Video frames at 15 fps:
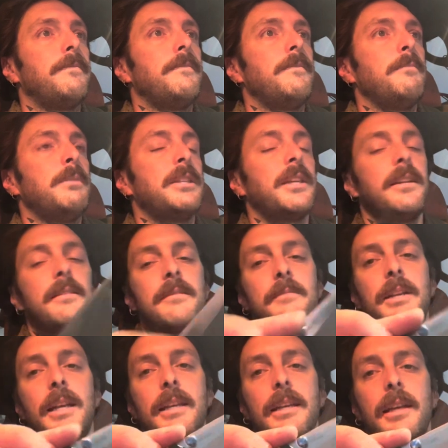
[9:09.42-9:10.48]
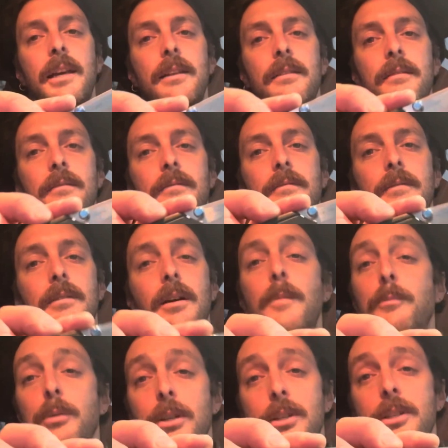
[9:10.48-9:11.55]
But that doesn't mean I can't
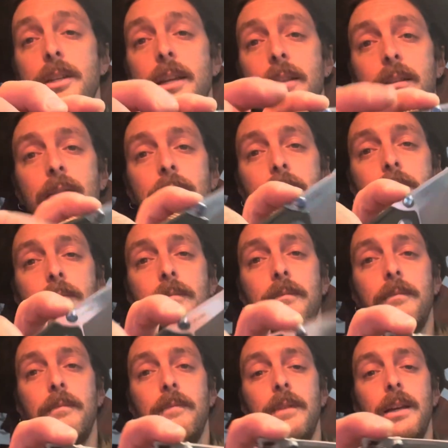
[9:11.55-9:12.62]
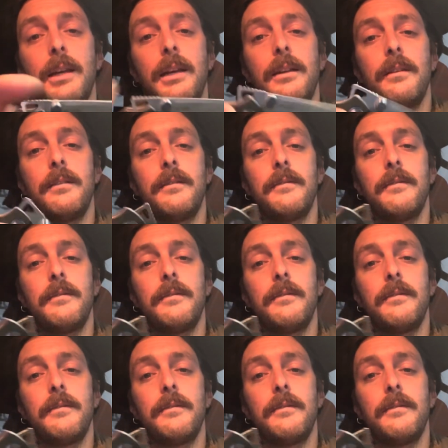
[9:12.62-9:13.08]
appreciate them and,